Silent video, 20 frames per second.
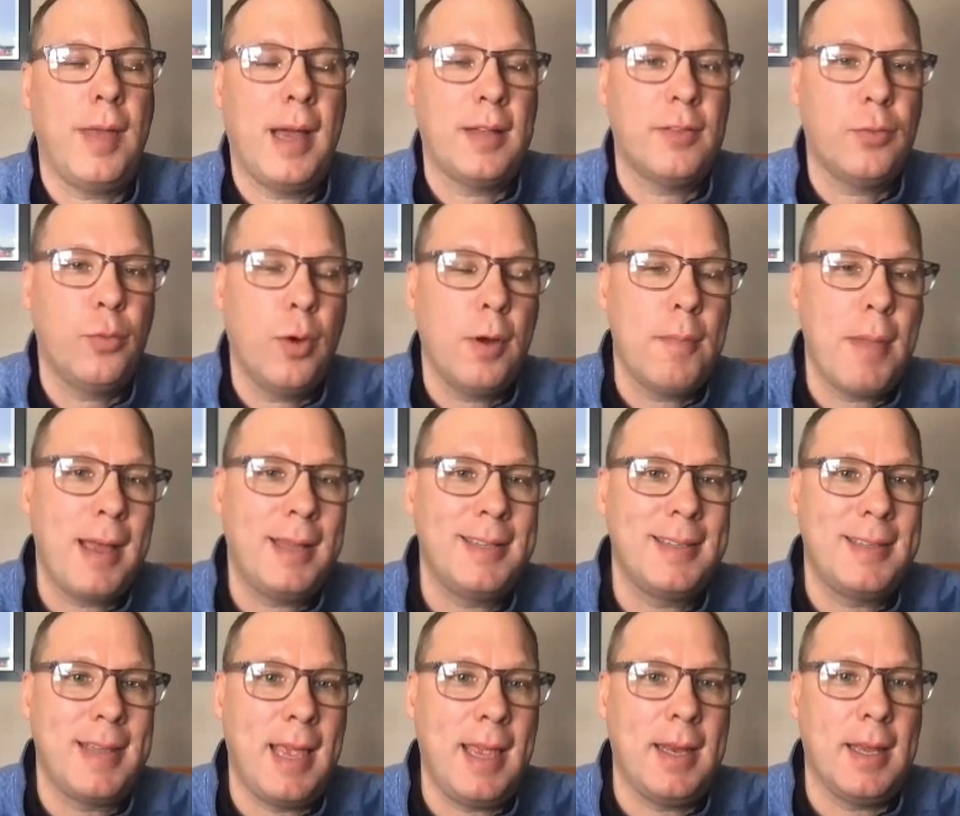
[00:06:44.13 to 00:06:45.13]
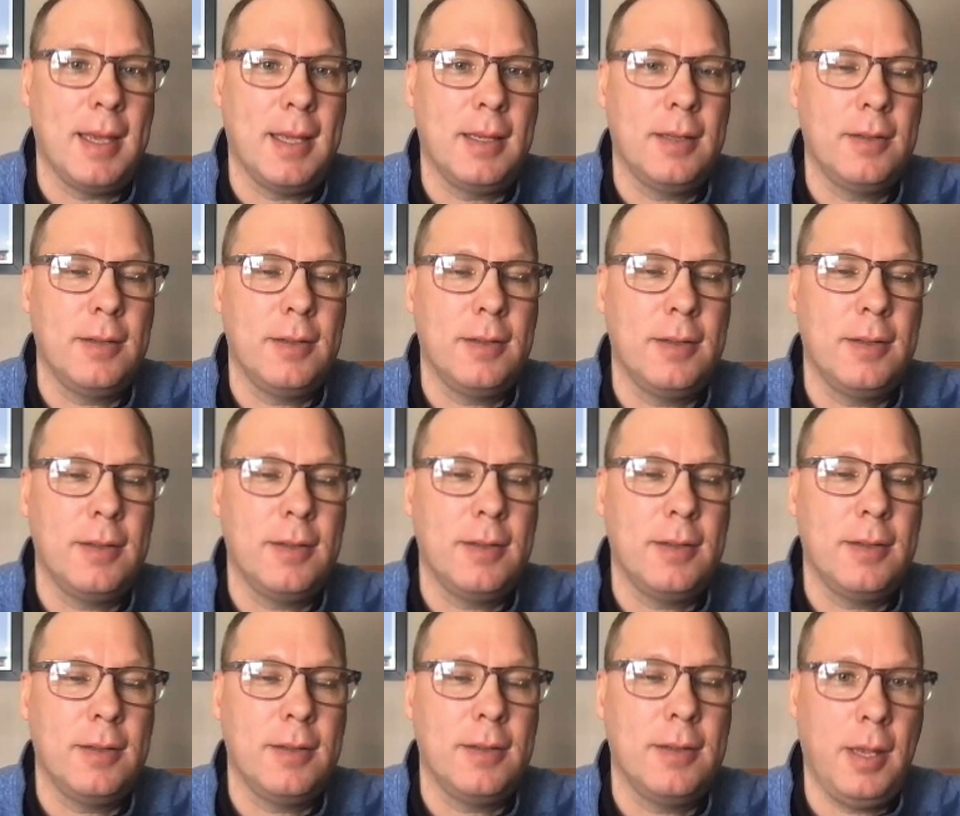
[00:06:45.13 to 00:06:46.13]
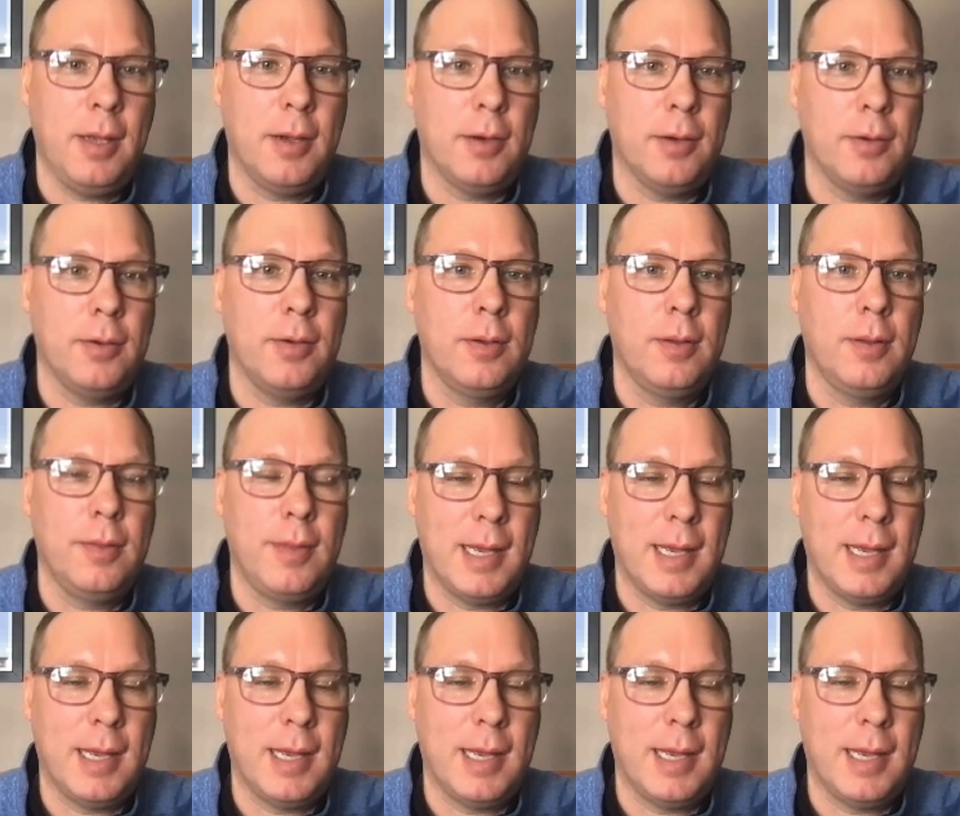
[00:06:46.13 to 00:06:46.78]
That's where my data for that top layer,